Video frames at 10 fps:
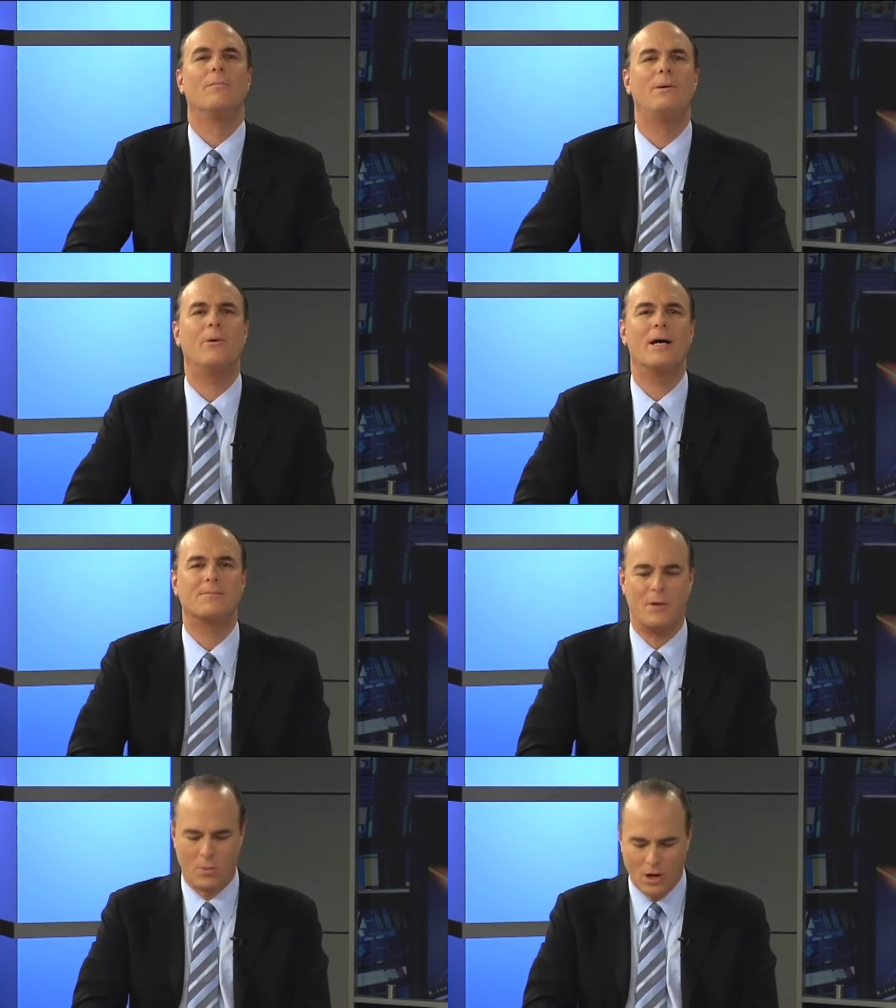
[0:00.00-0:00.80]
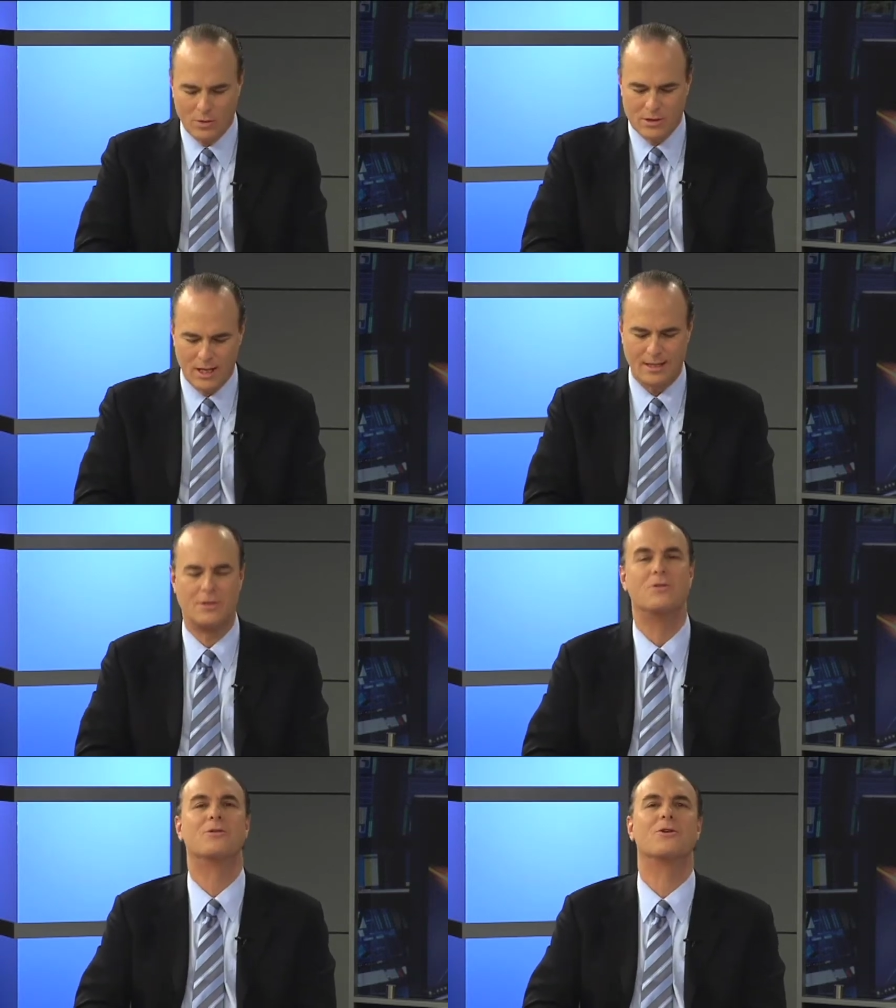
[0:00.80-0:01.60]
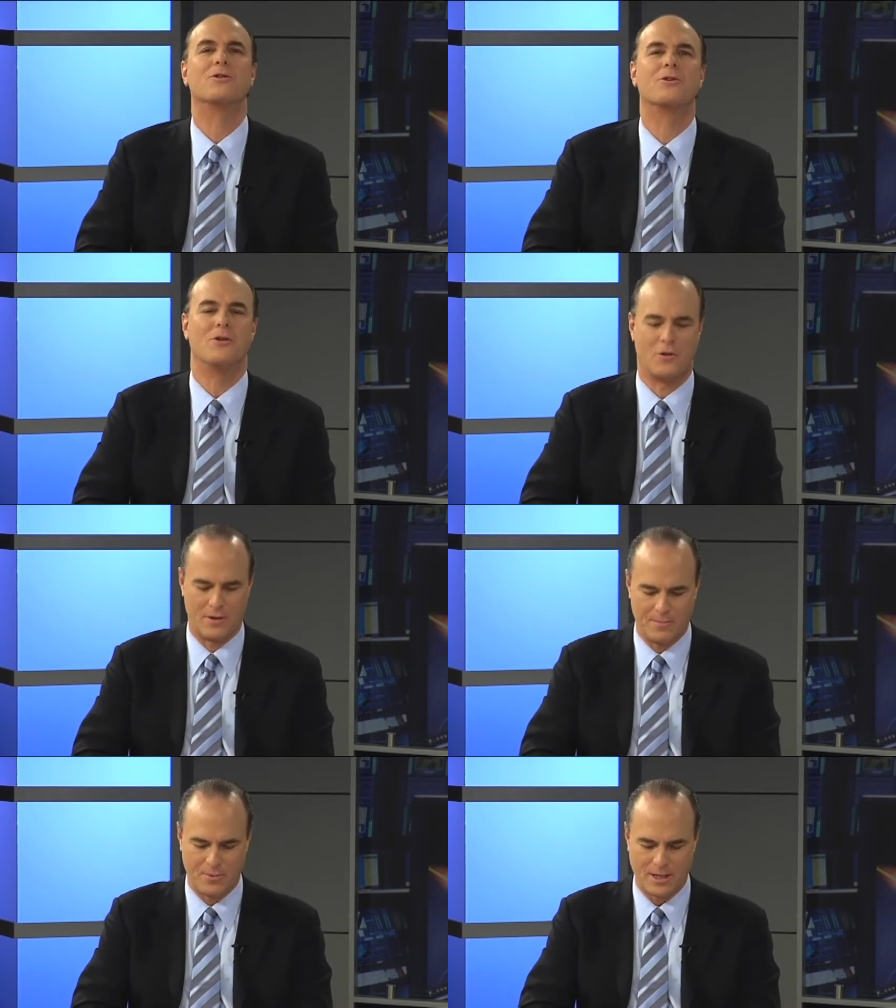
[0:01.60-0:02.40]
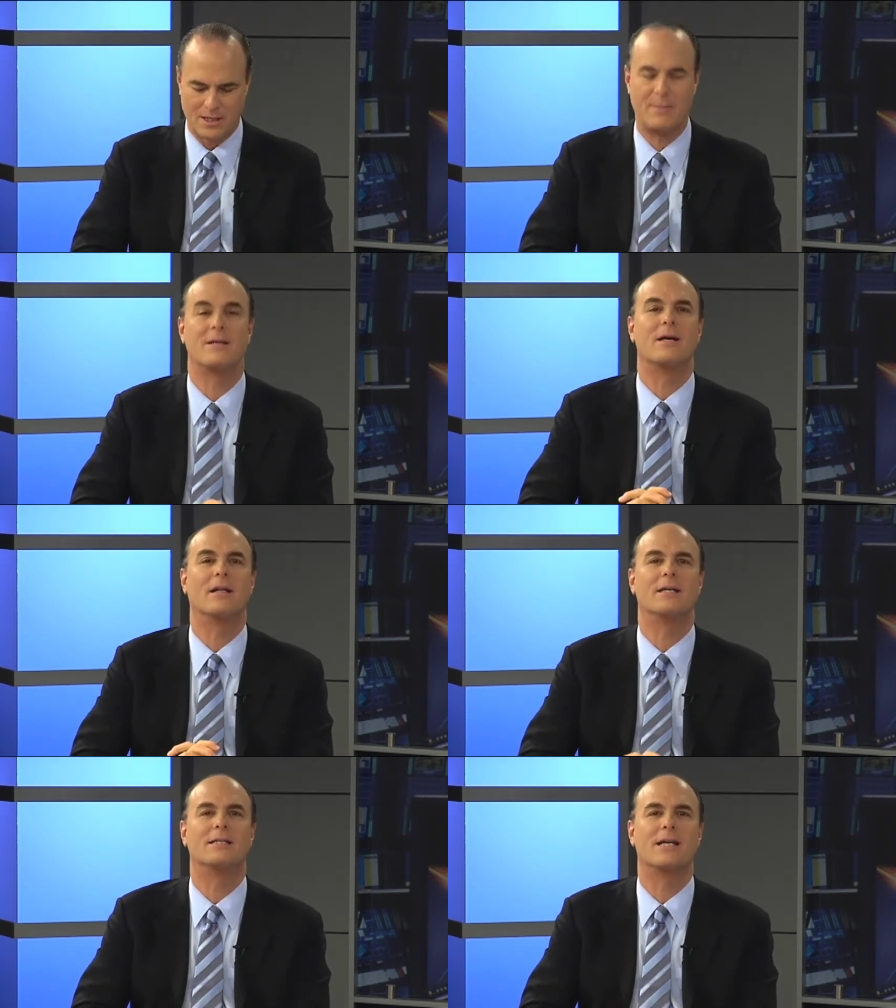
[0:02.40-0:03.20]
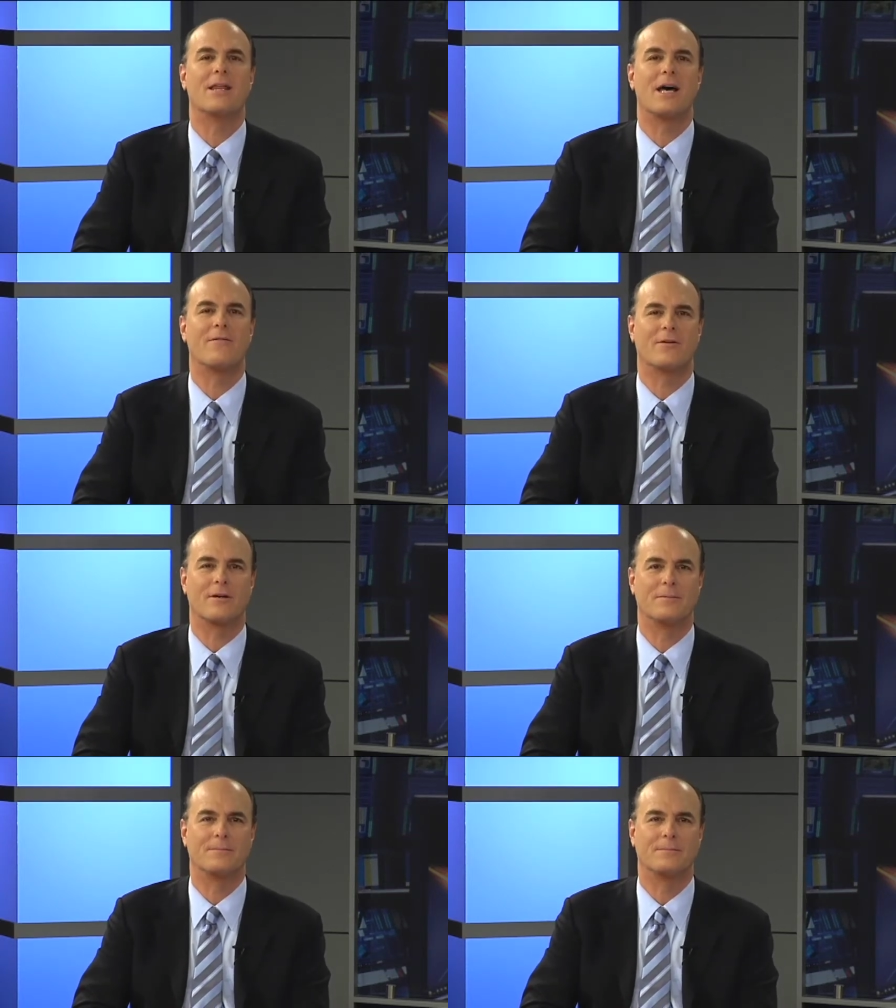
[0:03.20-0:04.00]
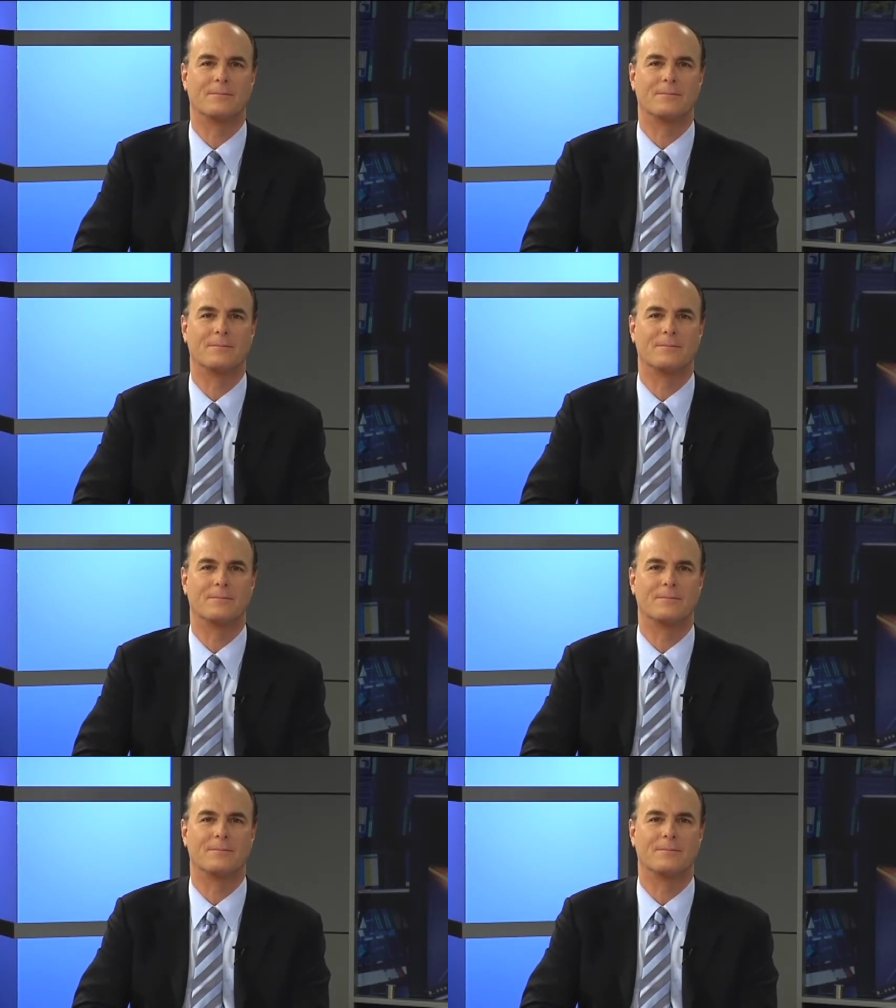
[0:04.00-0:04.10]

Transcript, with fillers: People ask me what it was like to do surgery on President Mandela in South Africa.